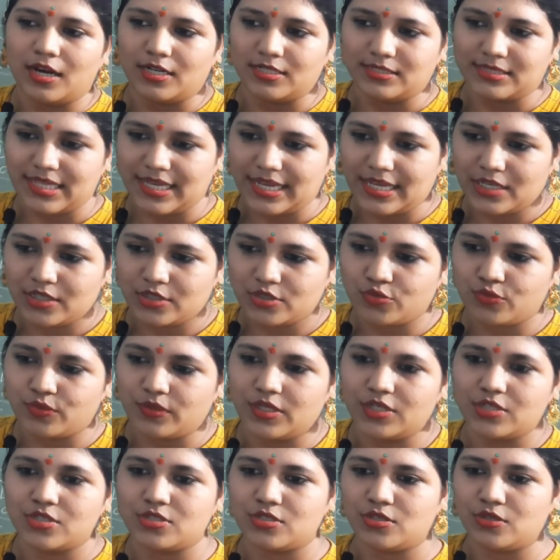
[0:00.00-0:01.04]
take
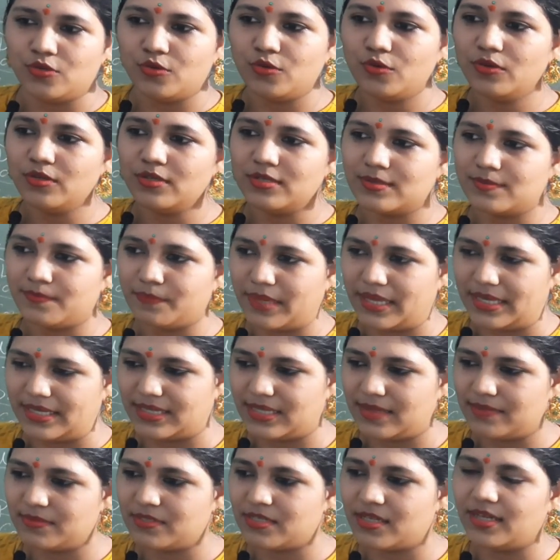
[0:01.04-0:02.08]
towards you, make
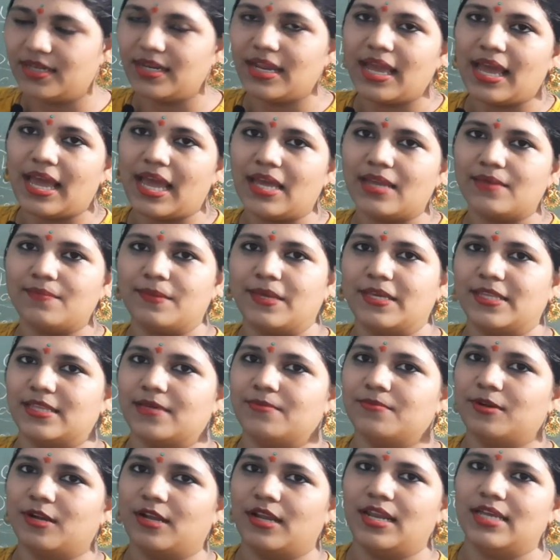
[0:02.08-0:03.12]
them sit and make
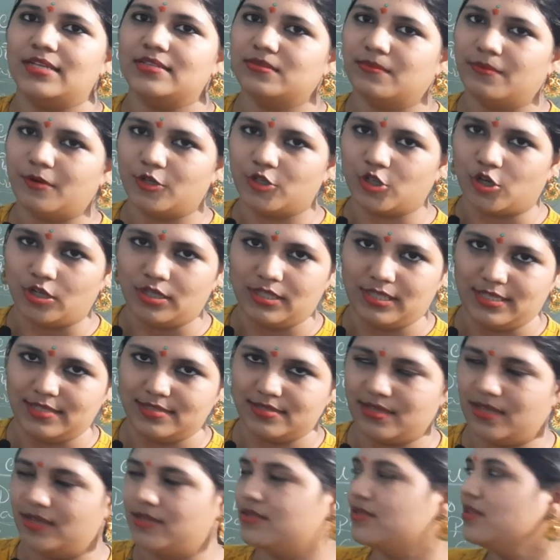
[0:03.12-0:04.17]
them realize about all these
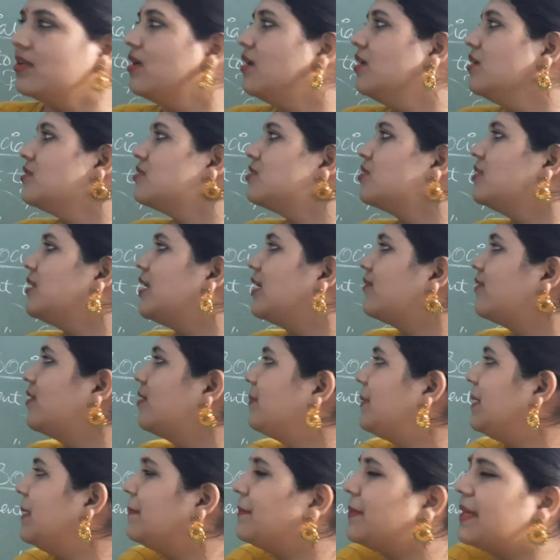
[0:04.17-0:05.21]
things. So that
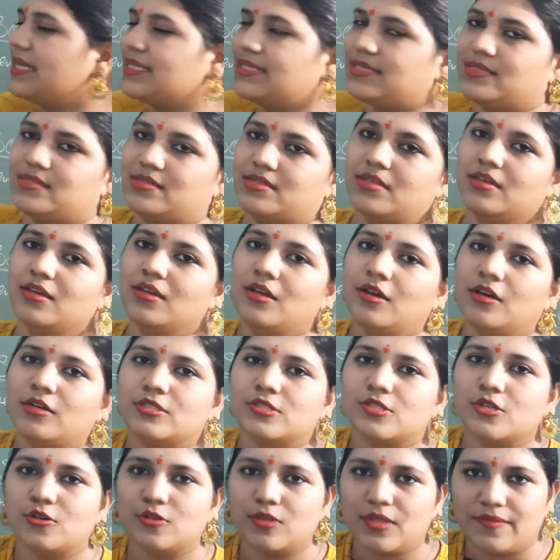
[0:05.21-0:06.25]
will be best.
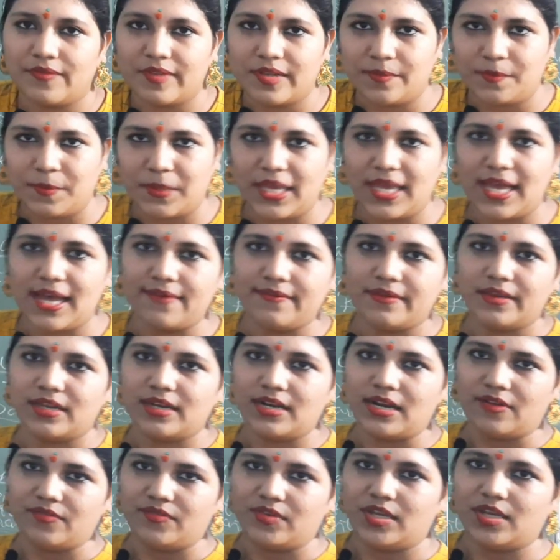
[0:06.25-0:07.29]
So they will be having
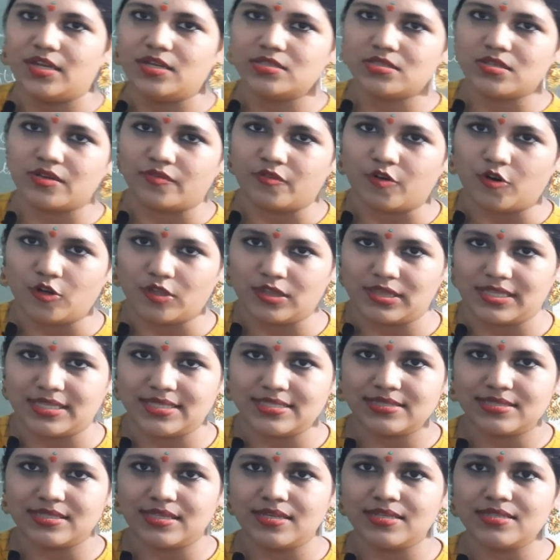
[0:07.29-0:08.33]
an awareness of all
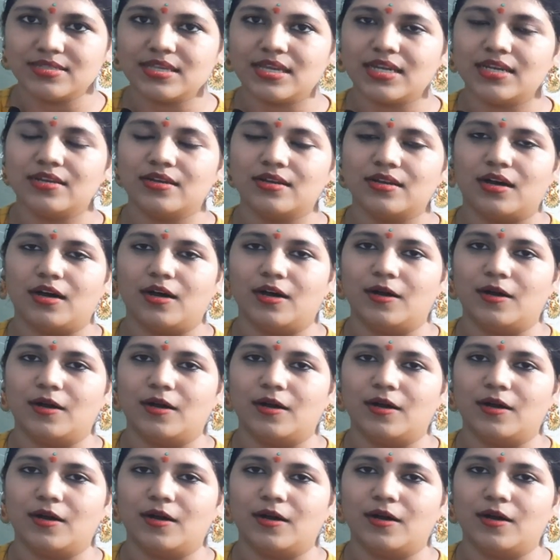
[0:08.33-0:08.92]
these things, and